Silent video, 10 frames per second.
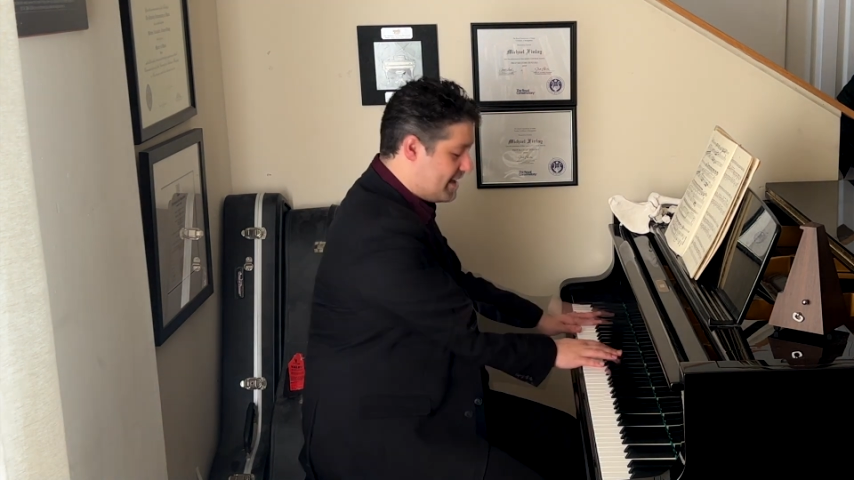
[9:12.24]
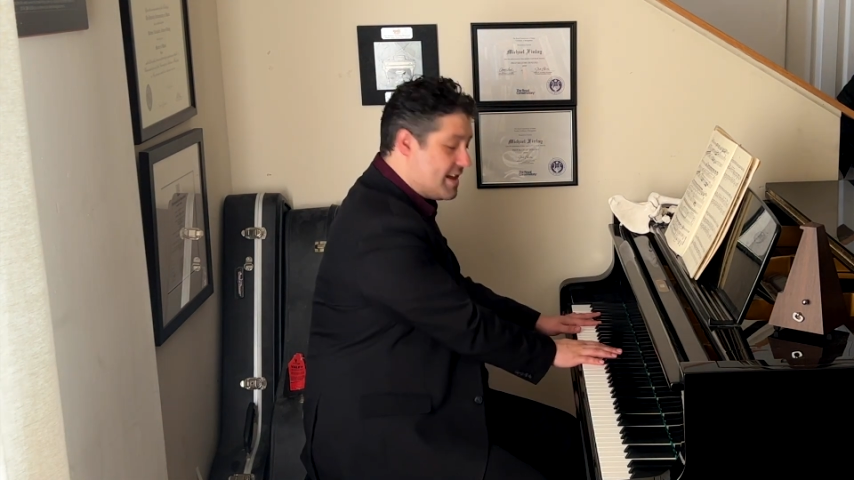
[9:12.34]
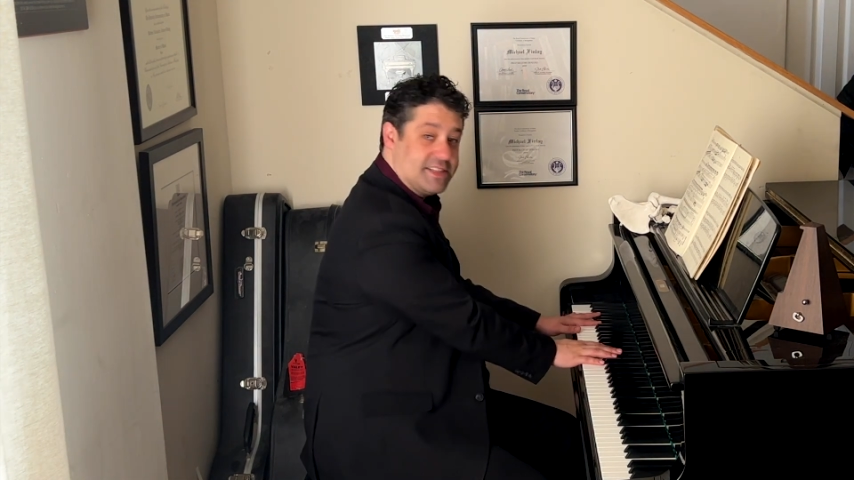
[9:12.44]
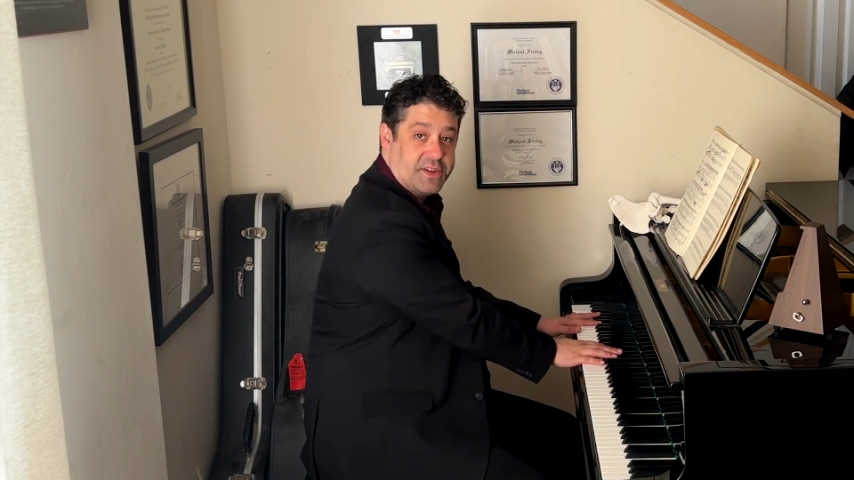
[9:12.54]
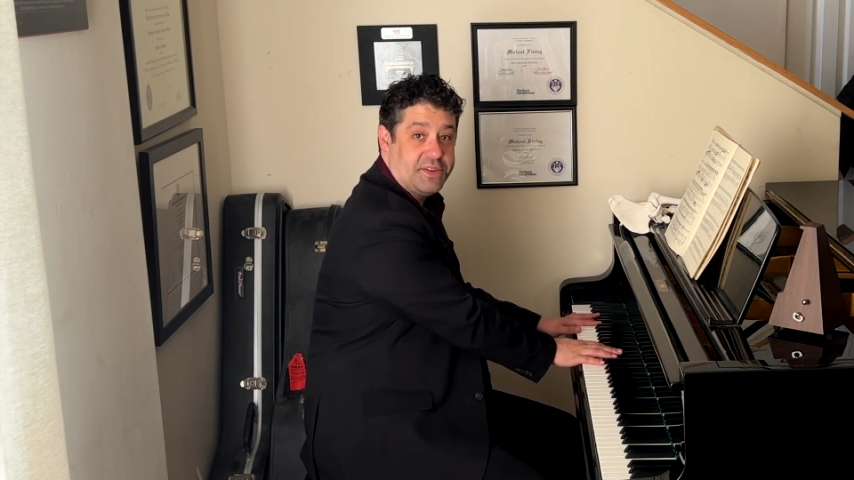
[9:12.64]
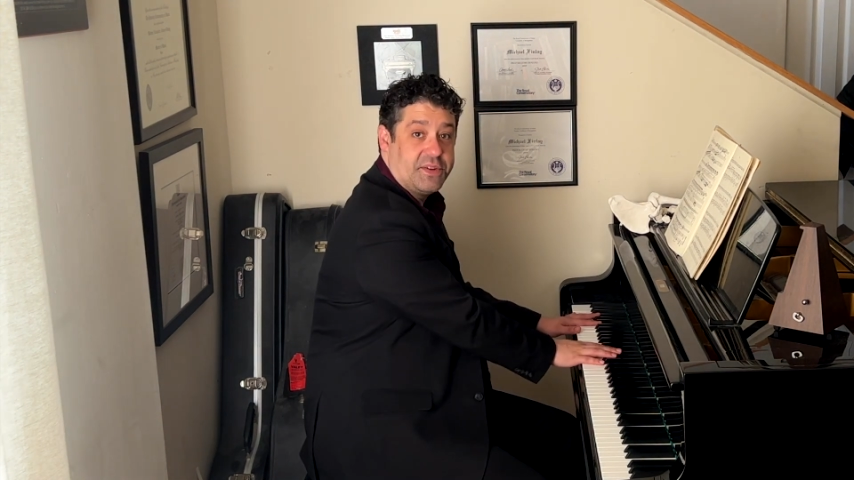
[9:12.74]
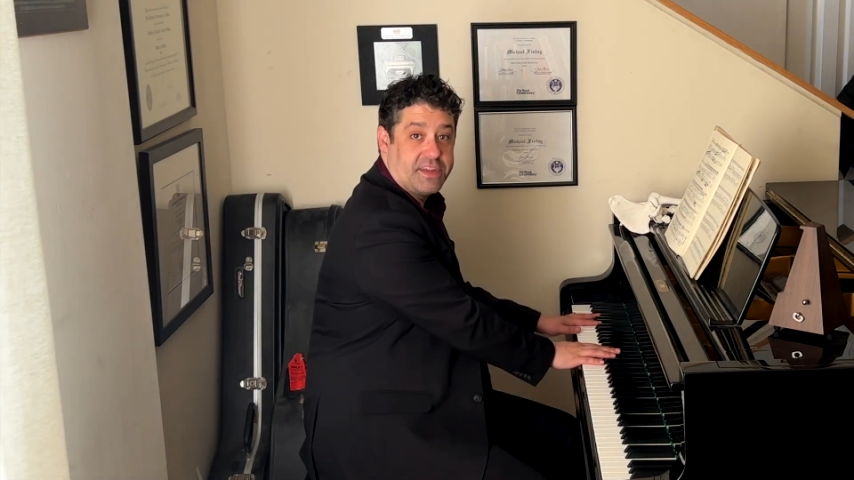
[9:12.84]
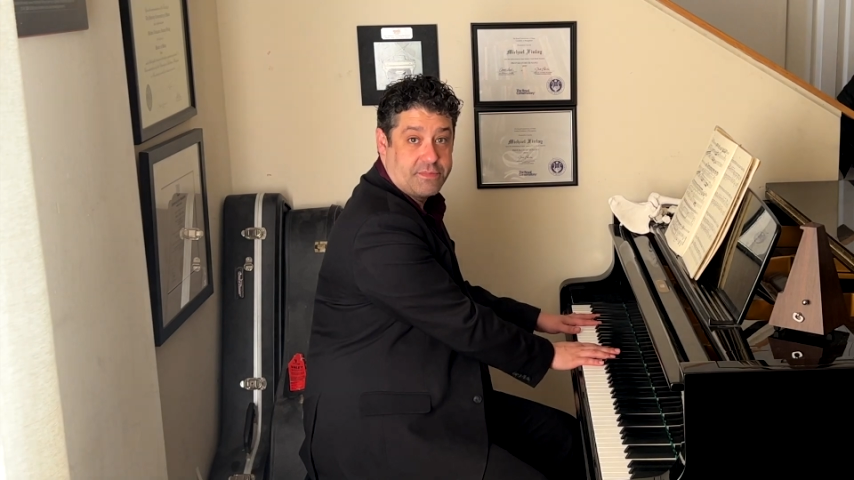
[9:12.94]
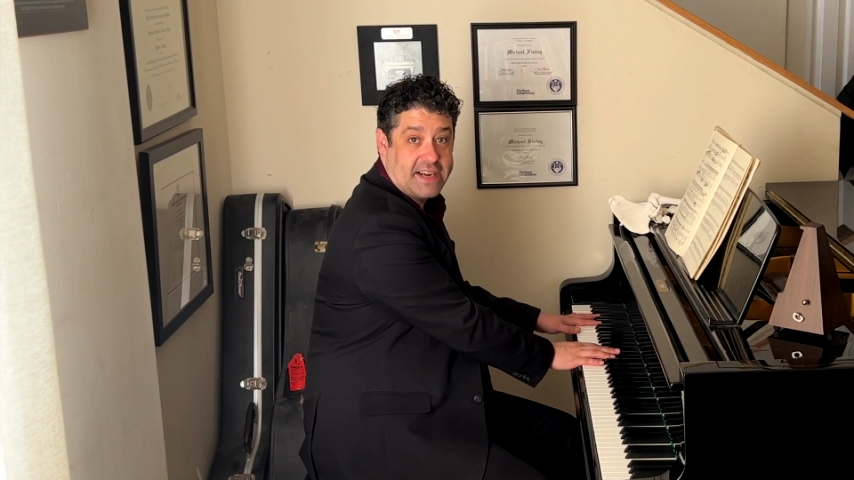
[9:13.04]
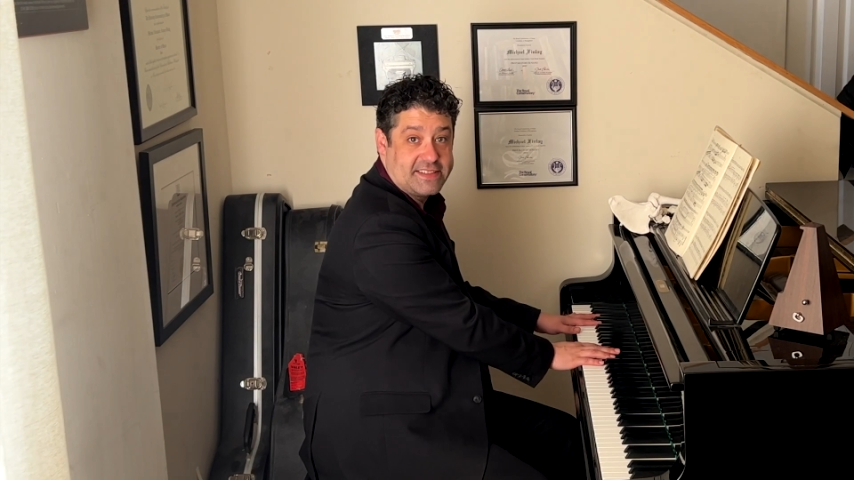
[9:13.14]
So you
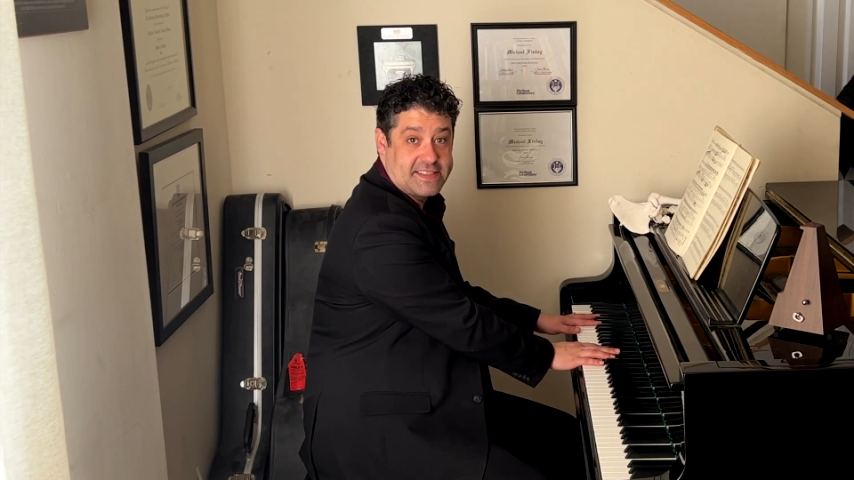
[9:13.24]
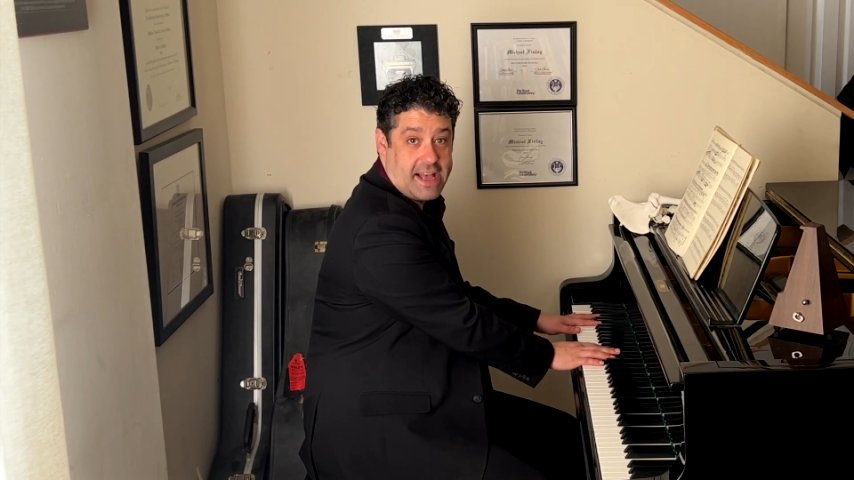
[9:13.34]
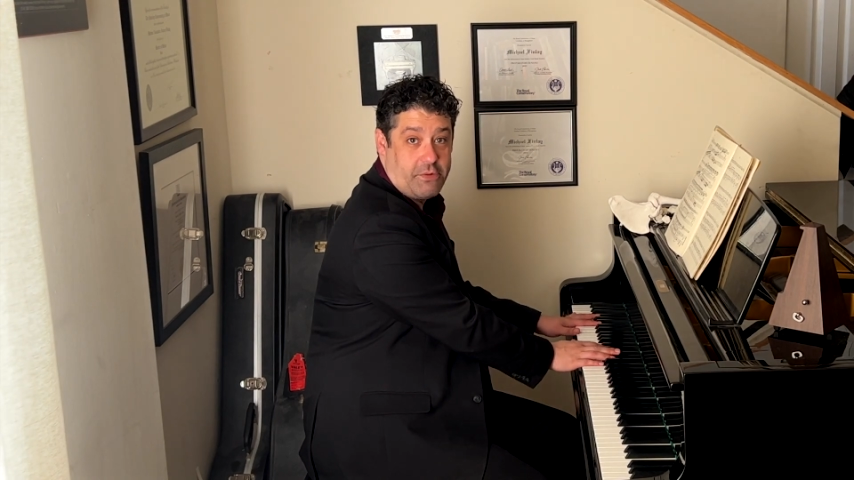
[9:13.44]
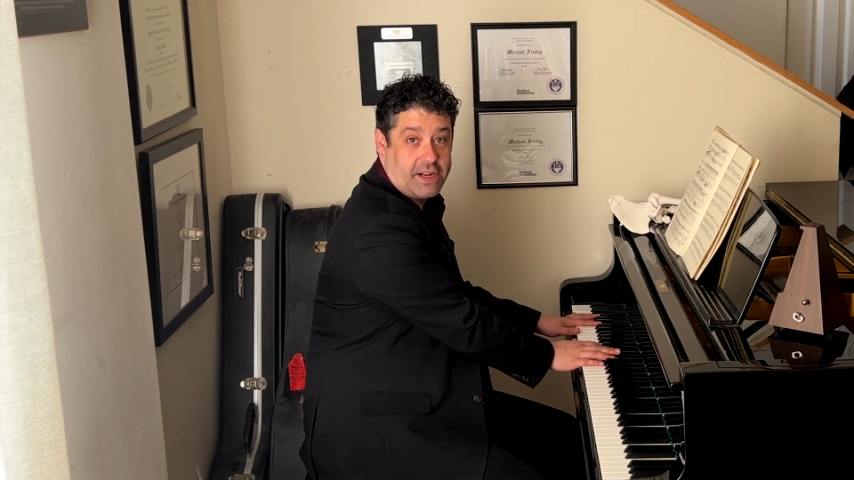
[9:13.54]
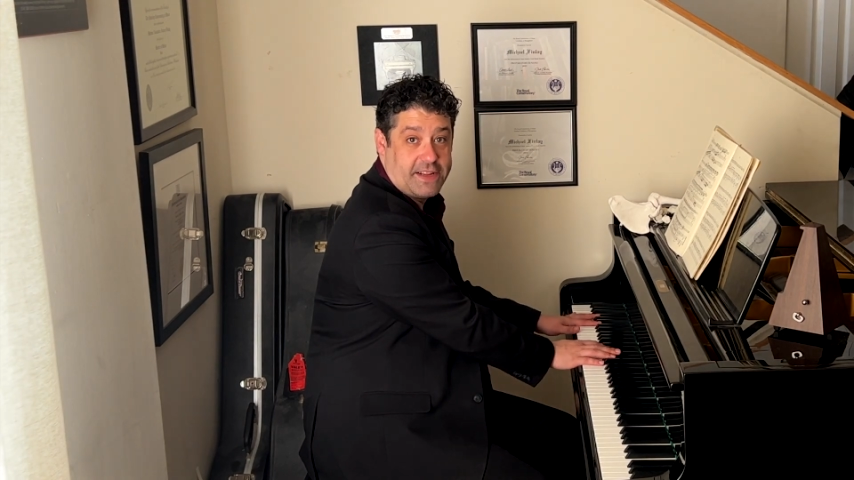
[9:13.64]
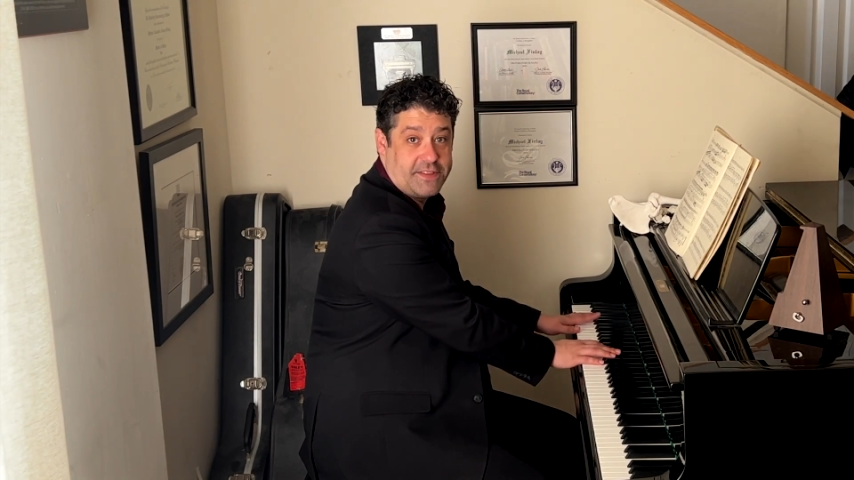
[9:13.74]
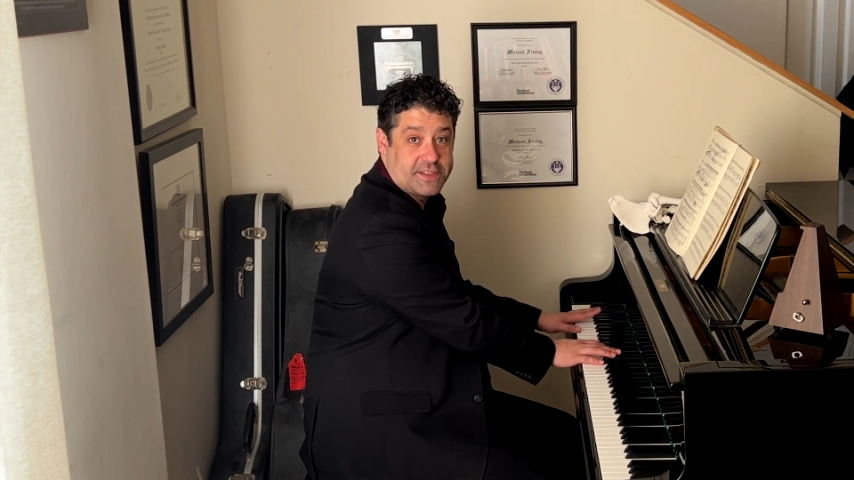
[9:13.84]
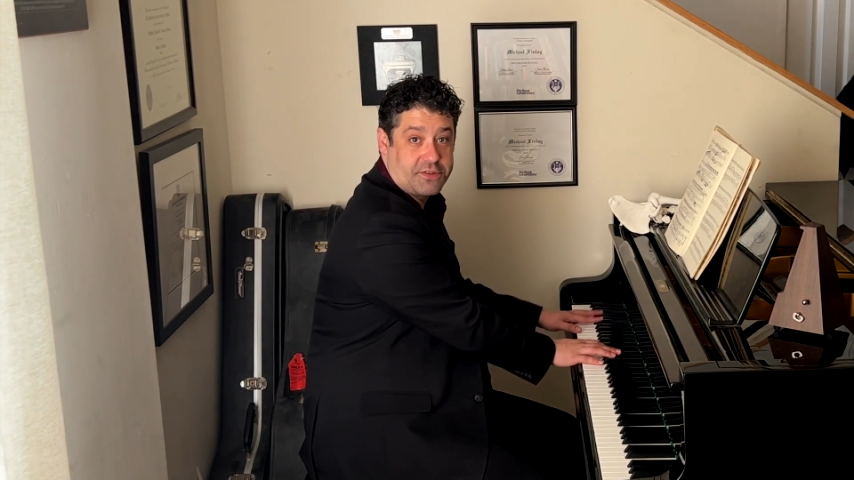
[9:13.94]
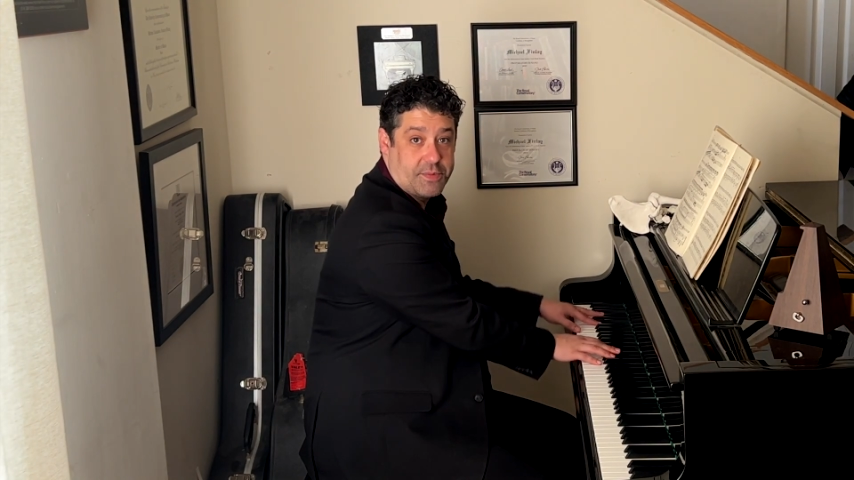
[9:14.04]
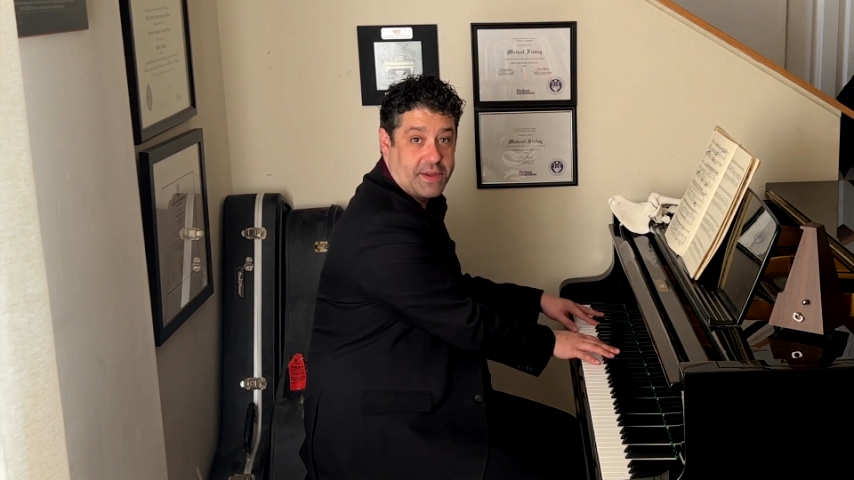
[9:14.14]
can practice that one in
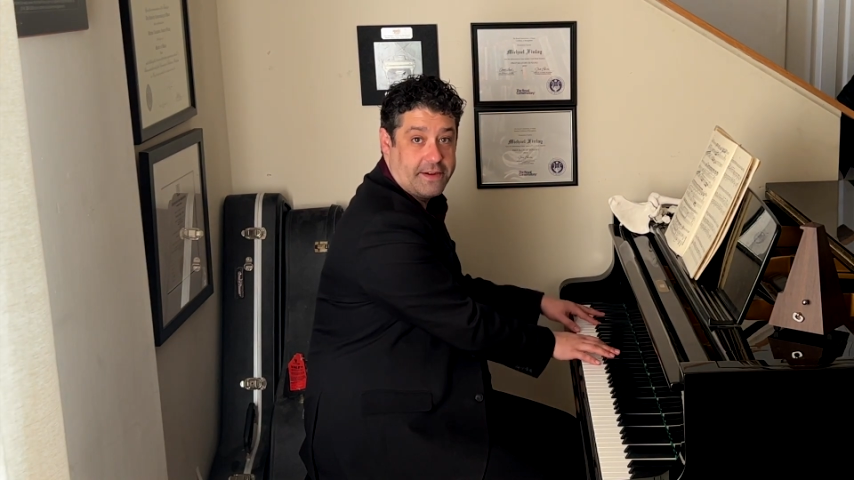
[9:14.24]
this grouping.